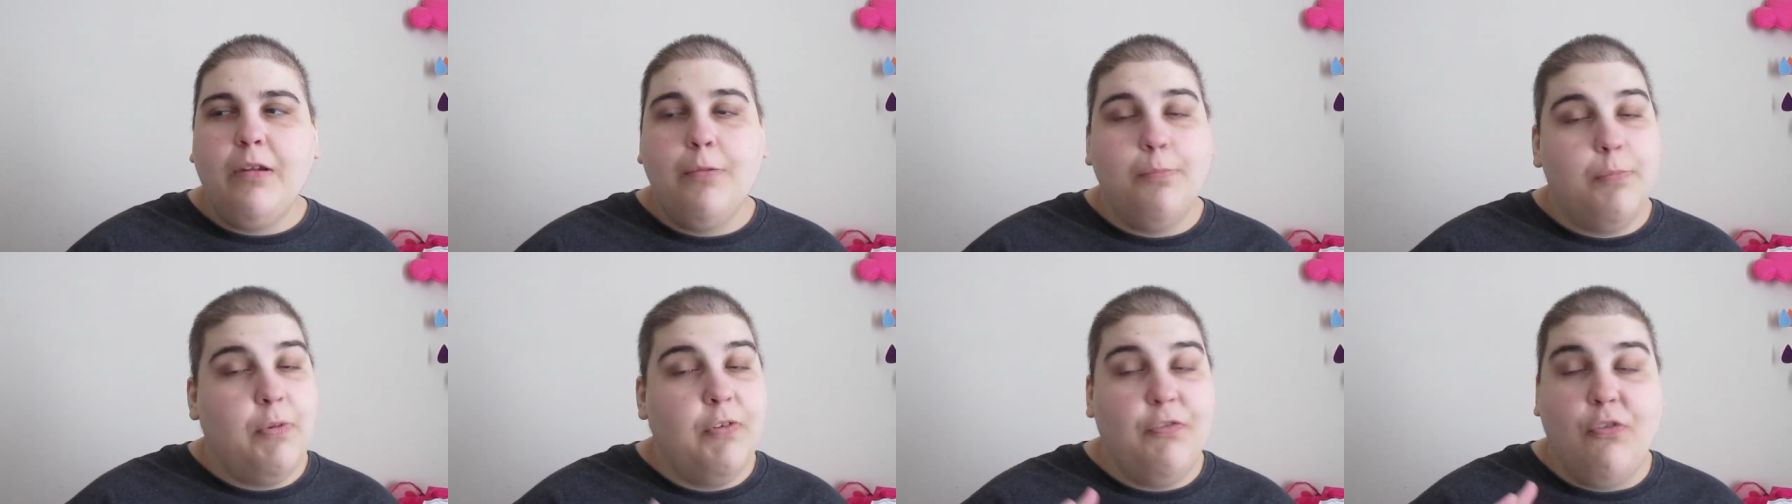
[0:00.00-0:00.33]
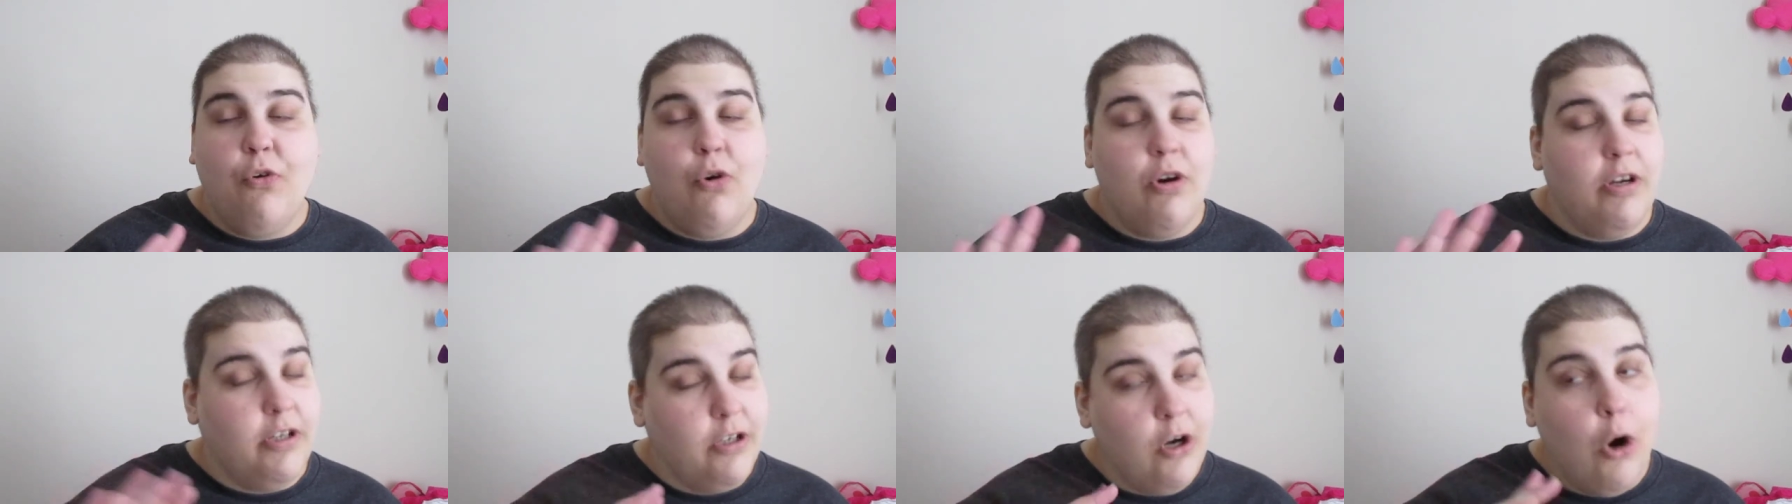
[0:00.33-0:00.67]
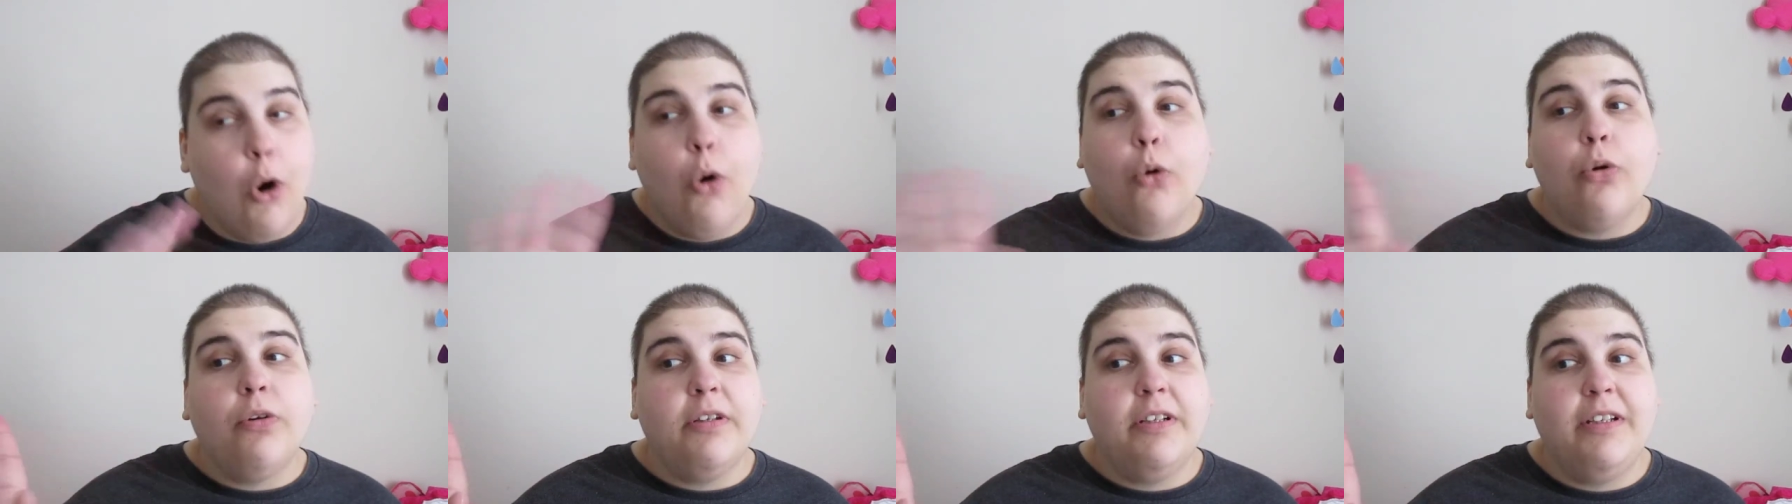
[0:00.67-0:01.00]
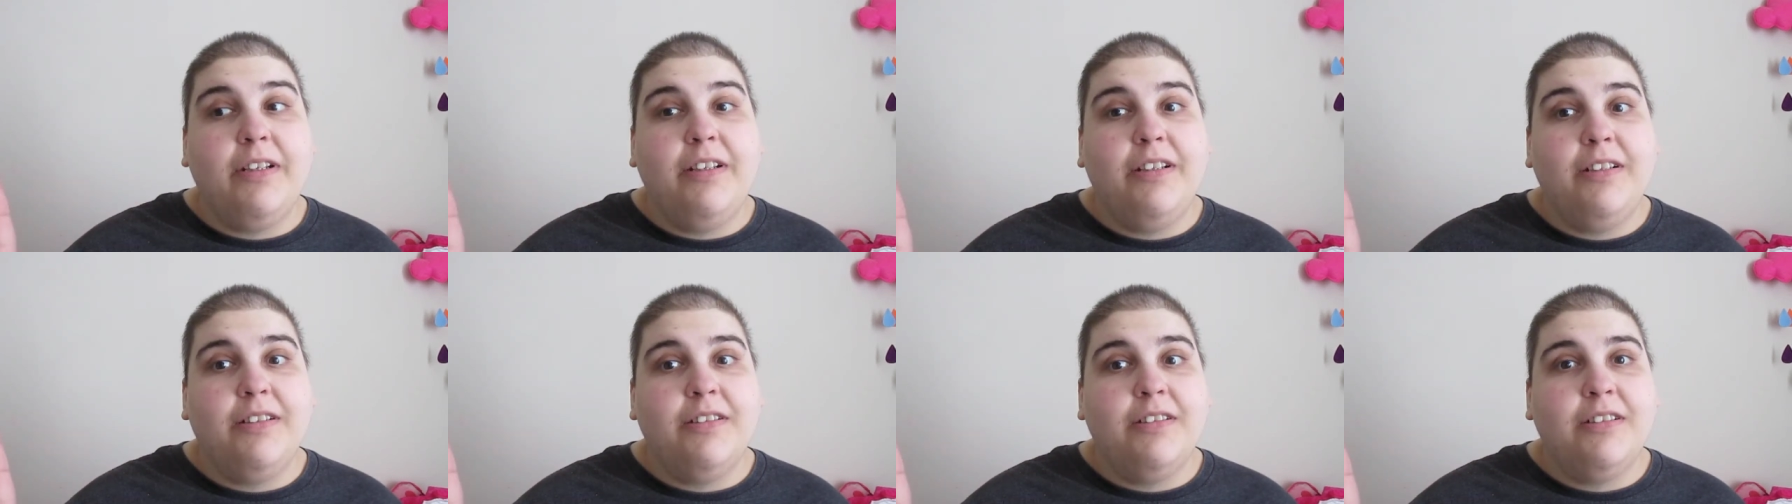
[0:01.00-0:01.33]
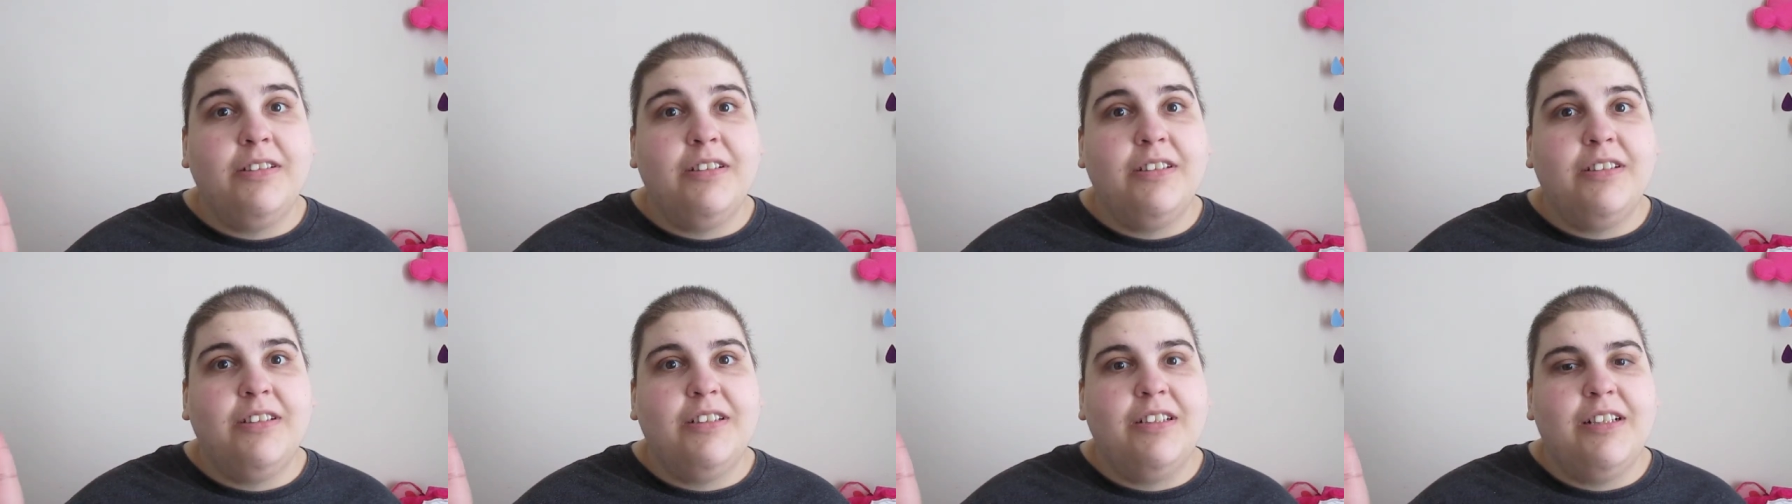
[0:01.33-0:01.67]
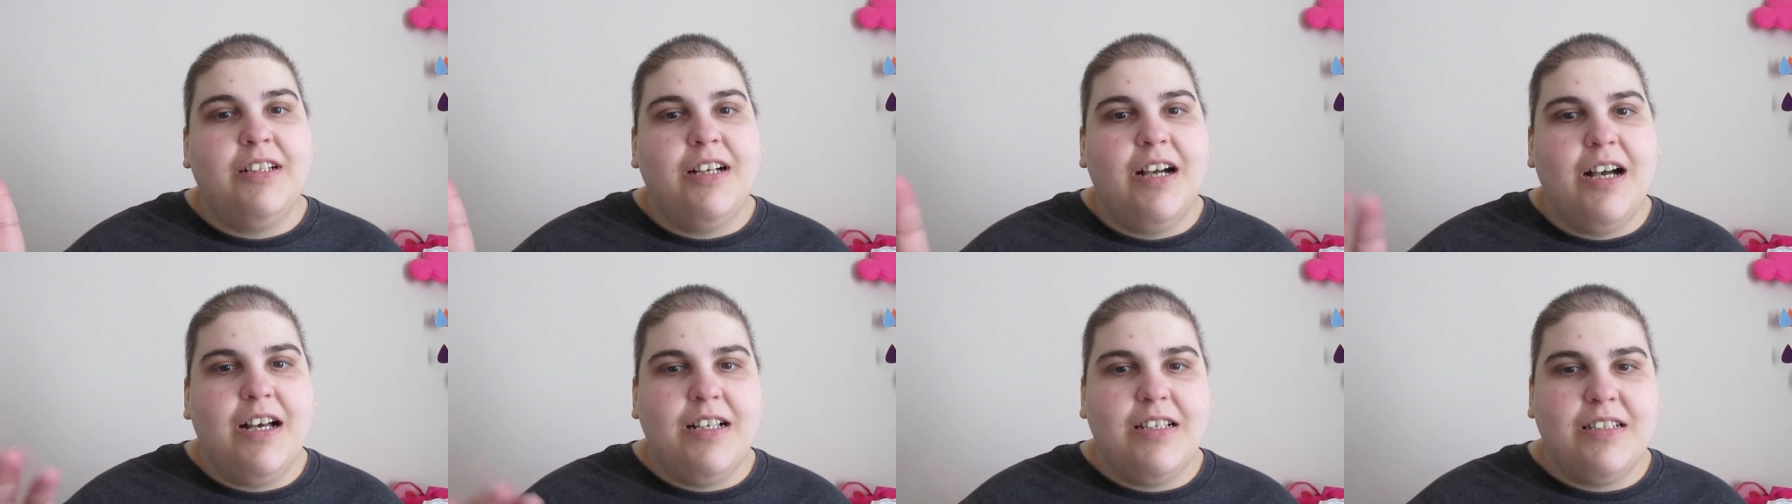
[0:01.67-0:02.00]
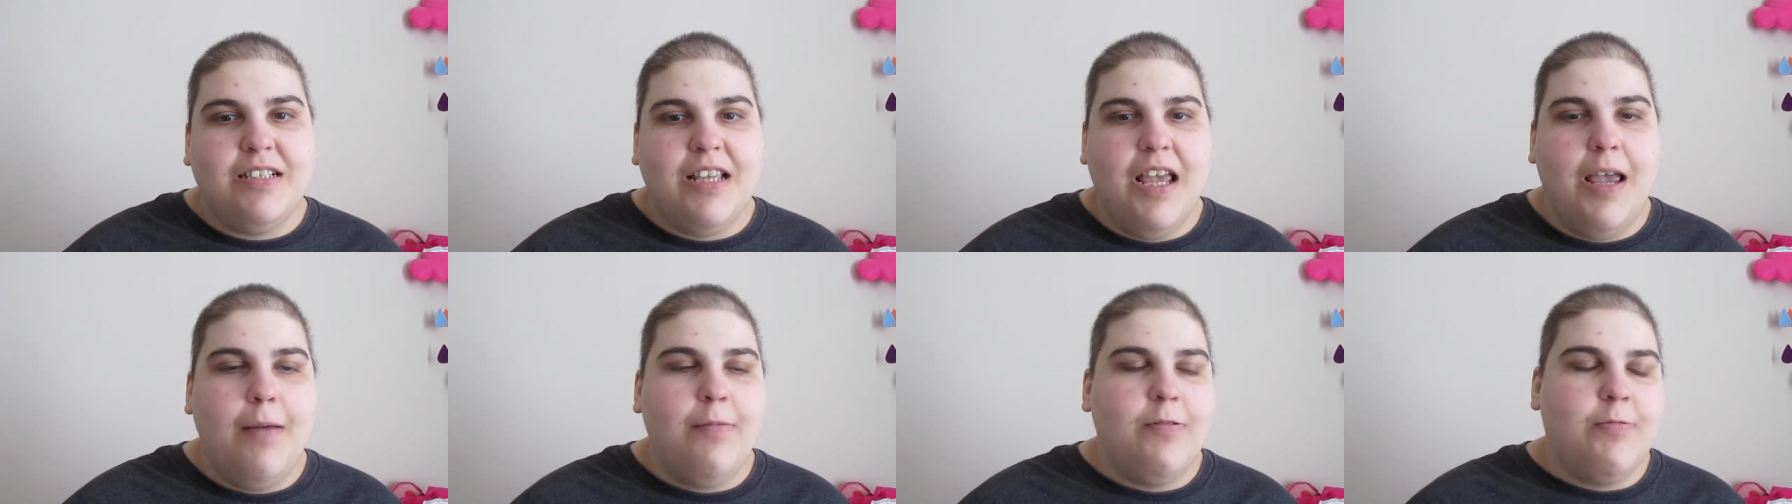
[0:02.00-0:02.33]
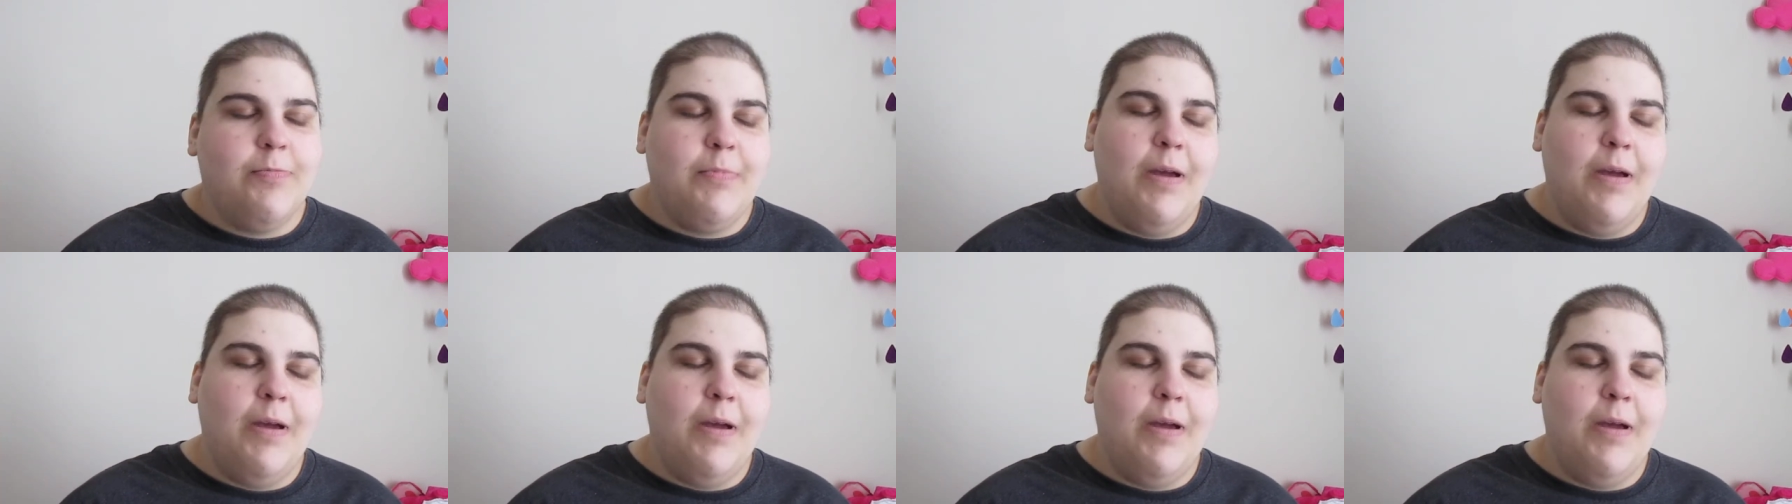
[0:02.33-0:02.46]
before it totally escapes